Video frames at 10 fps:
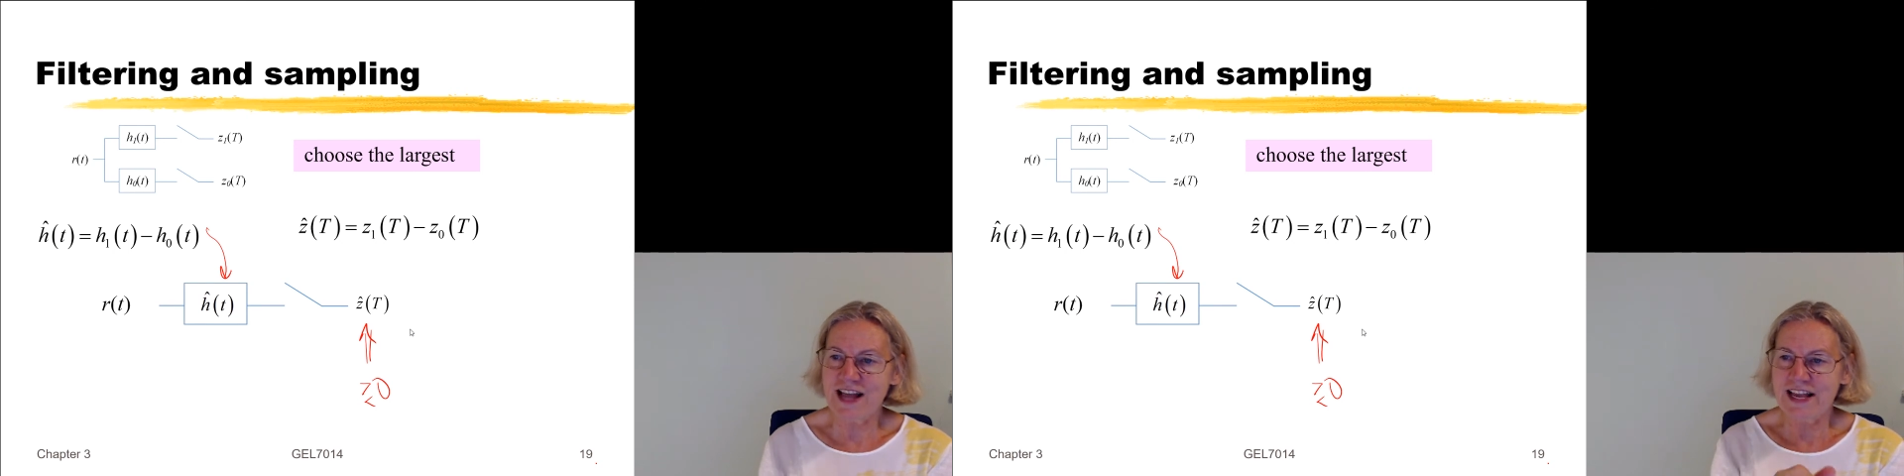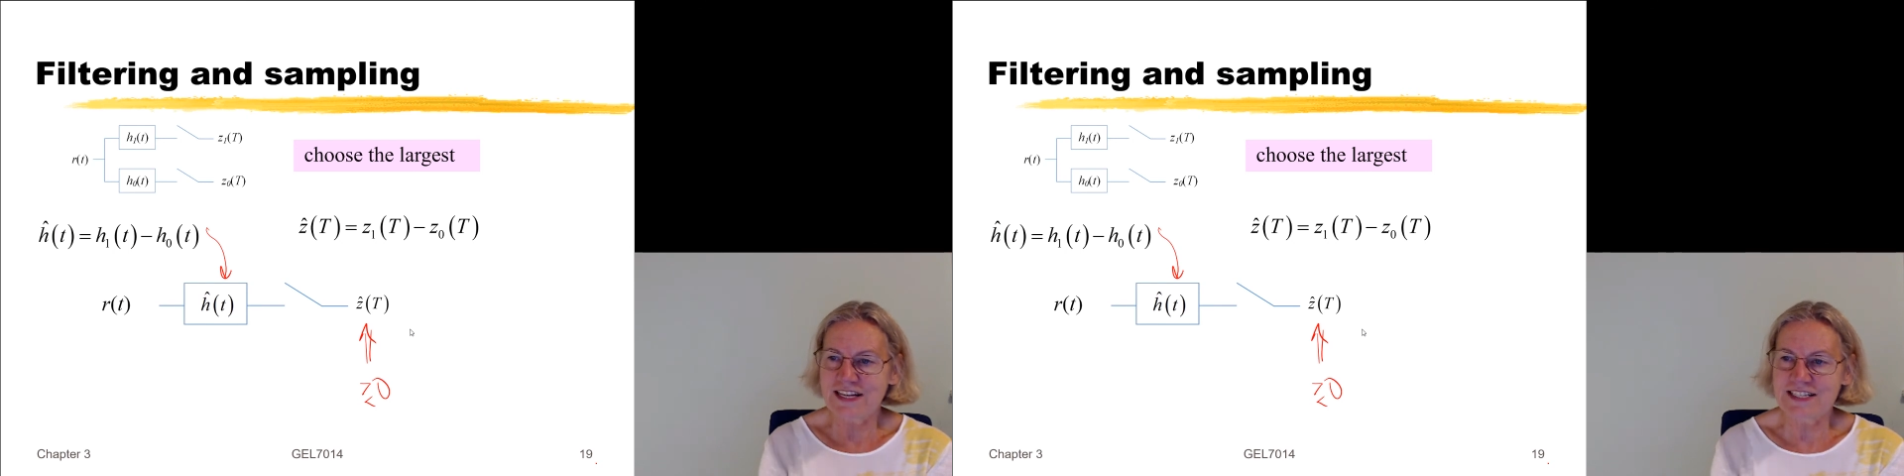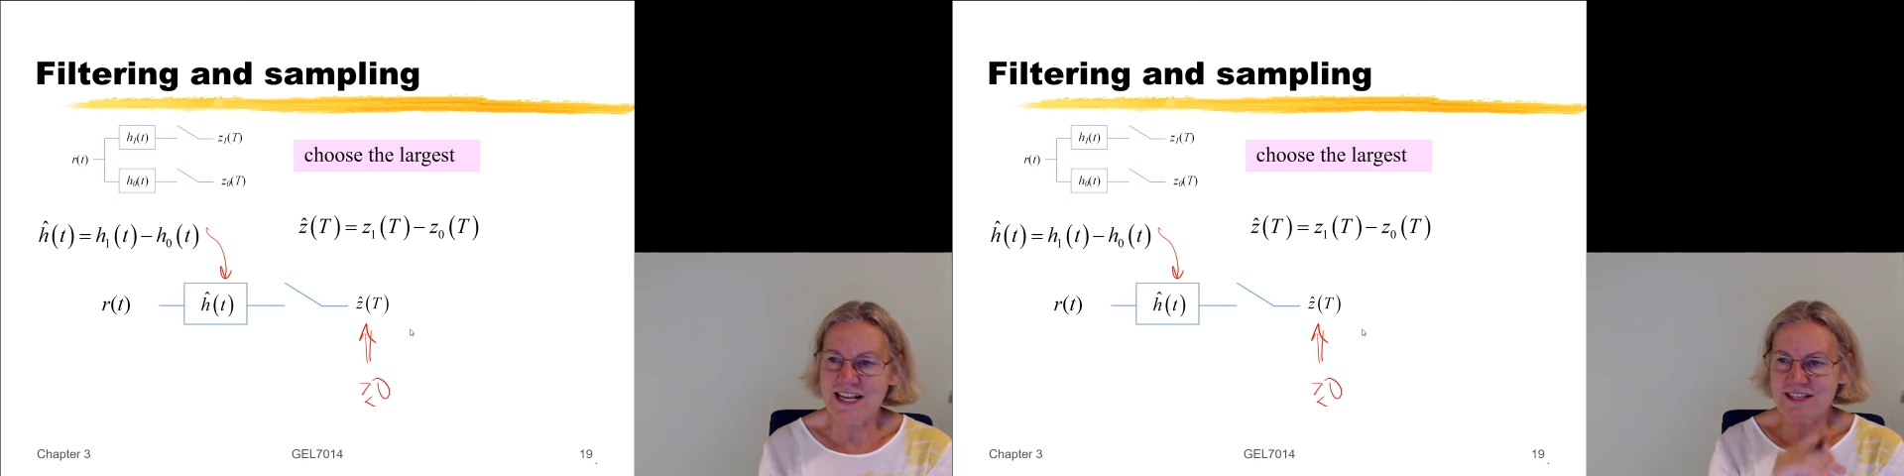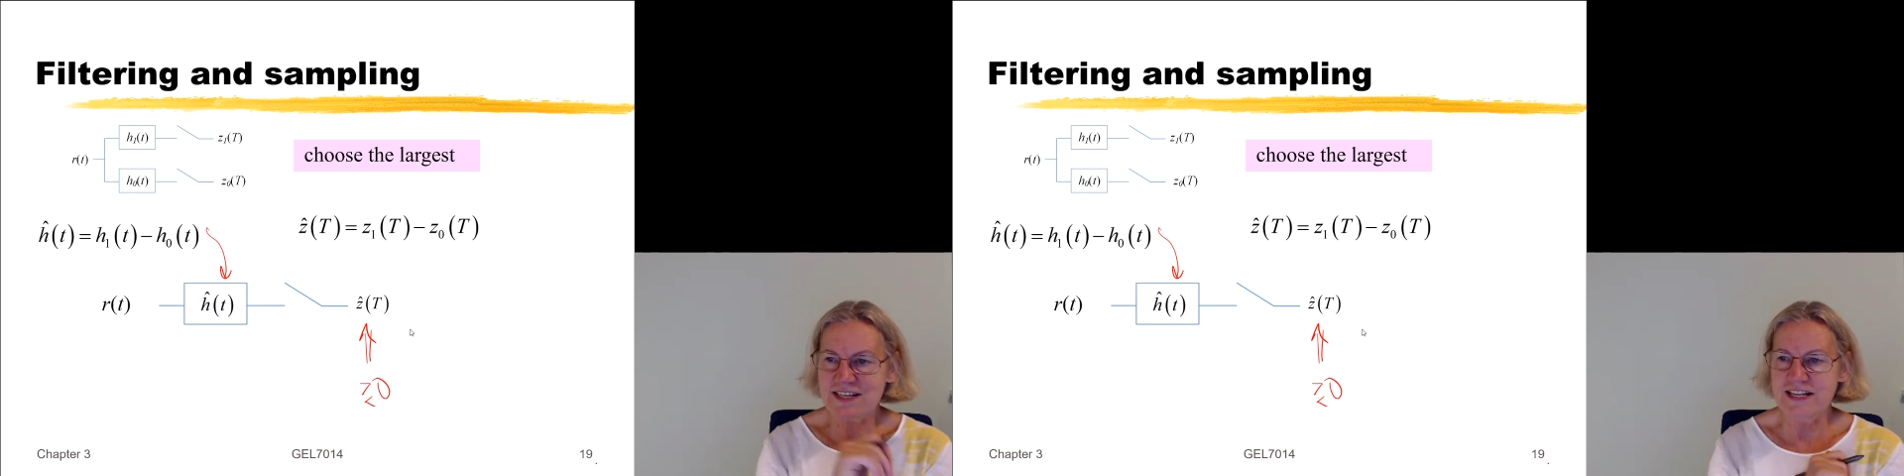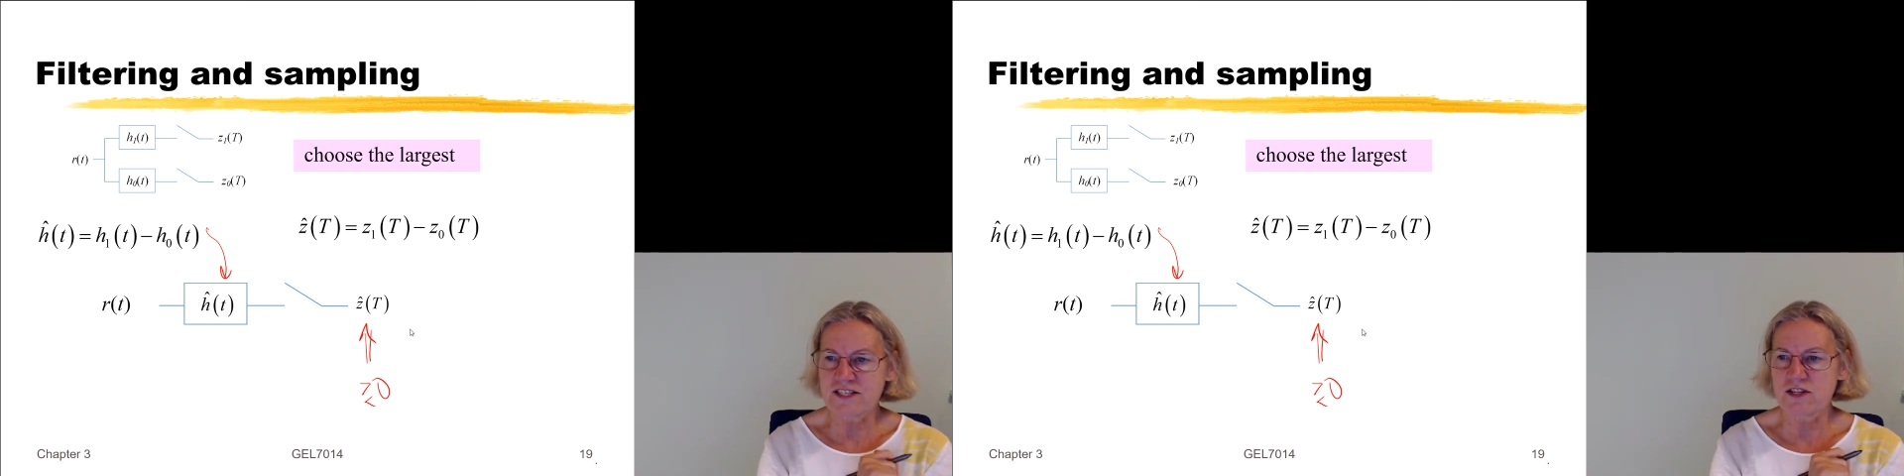I can test
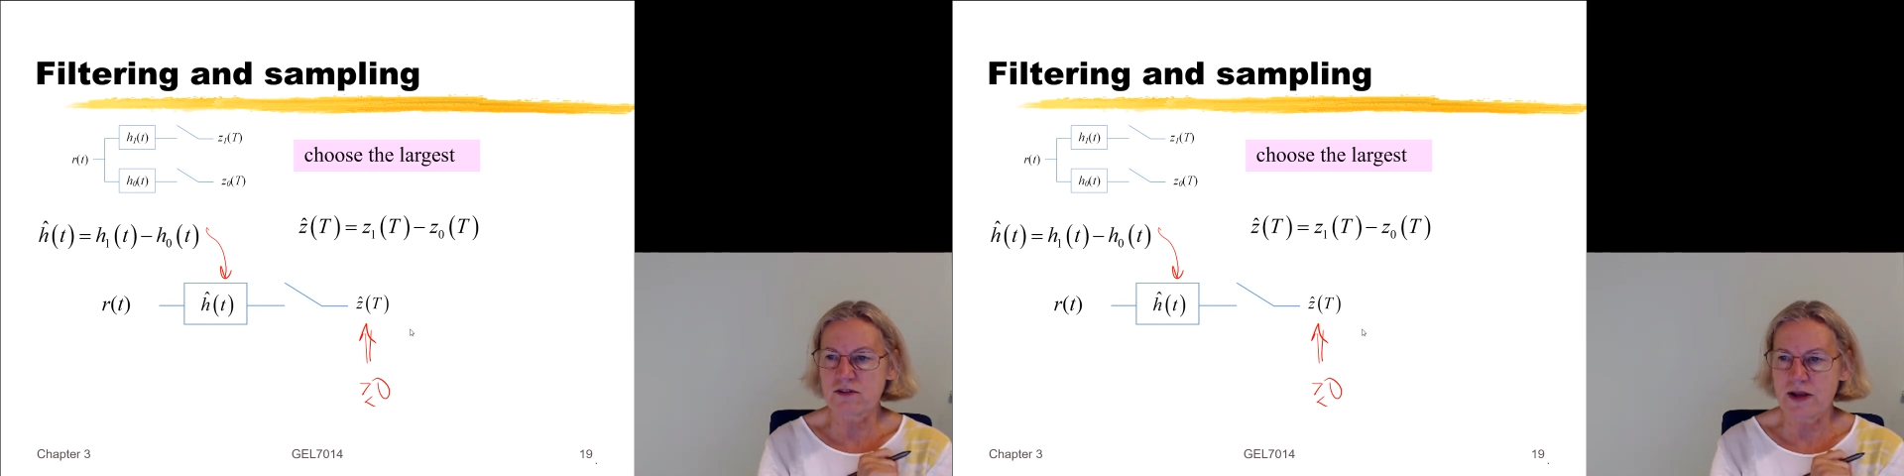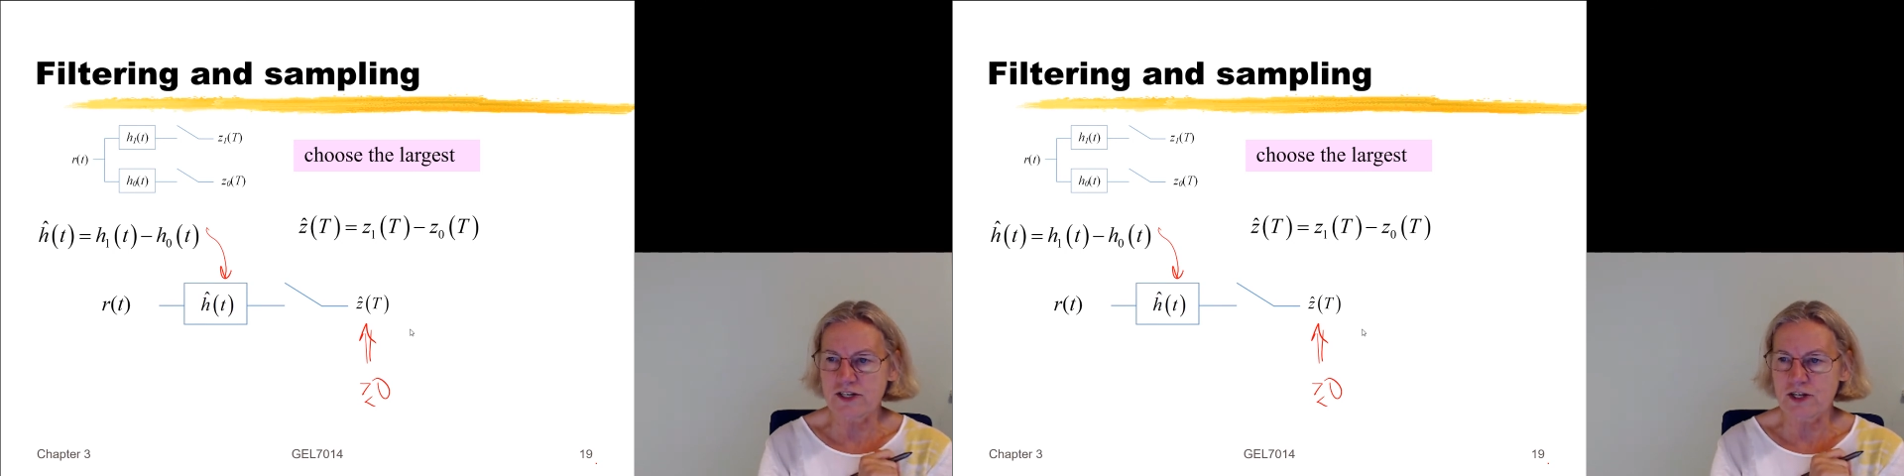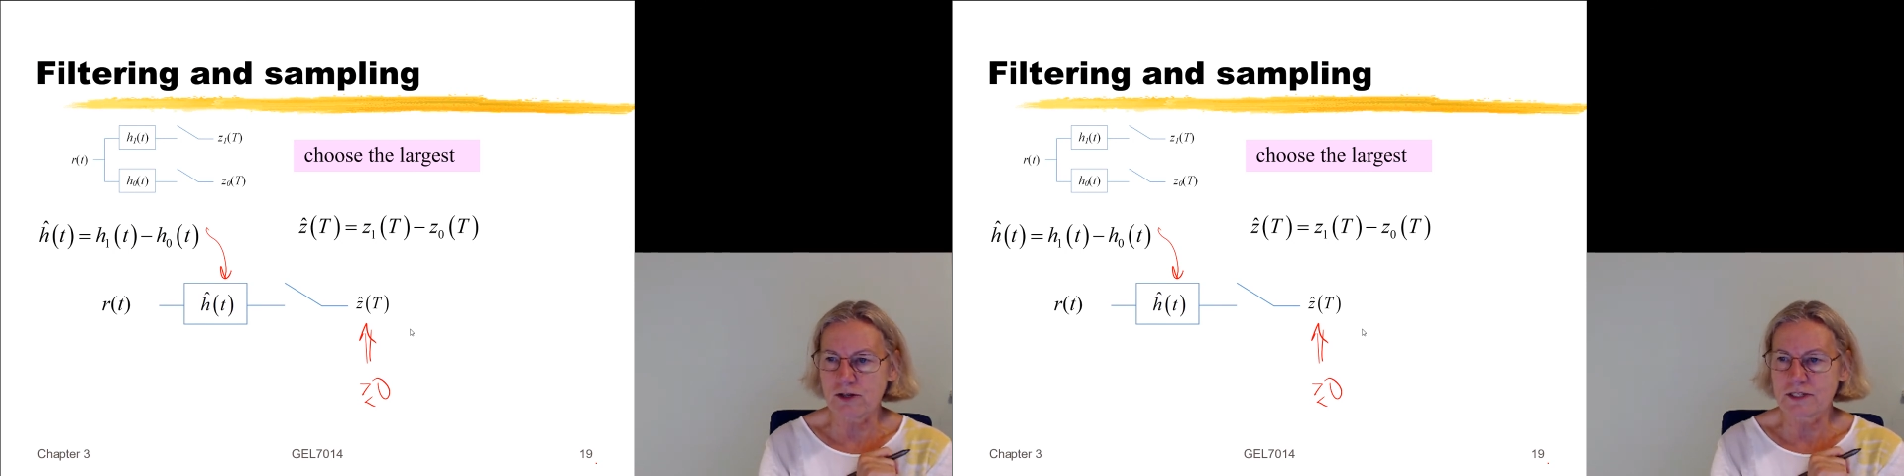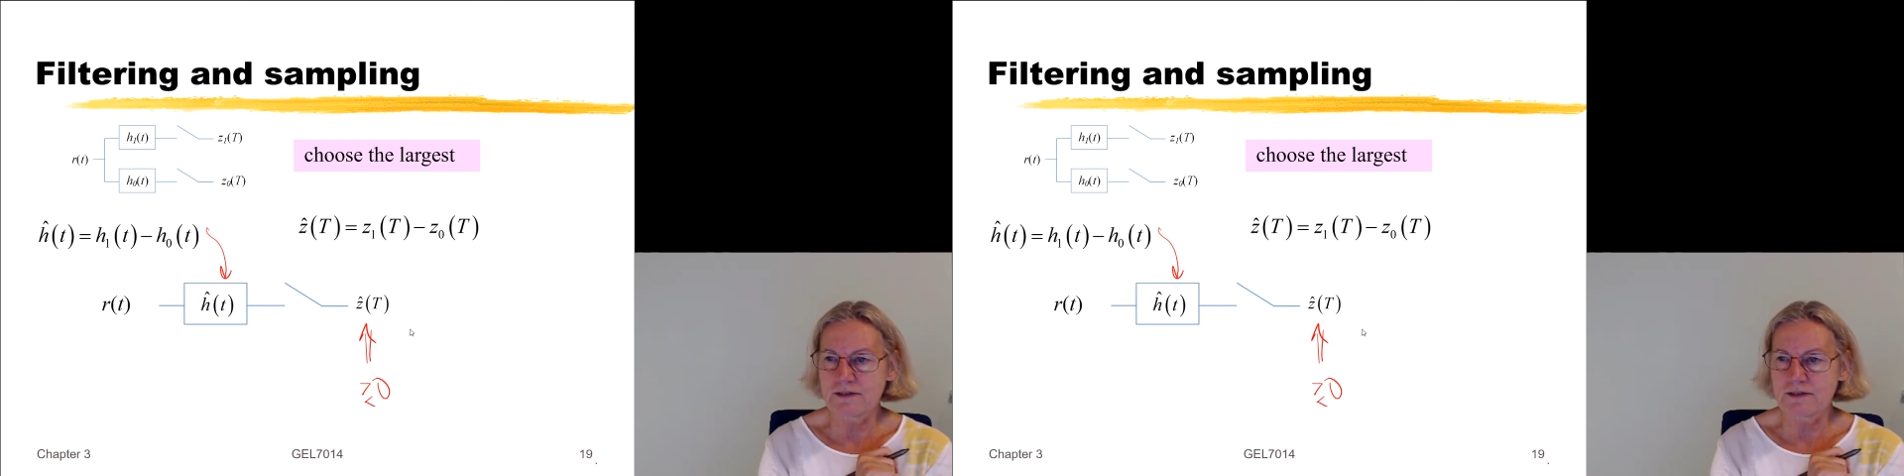against a threshold.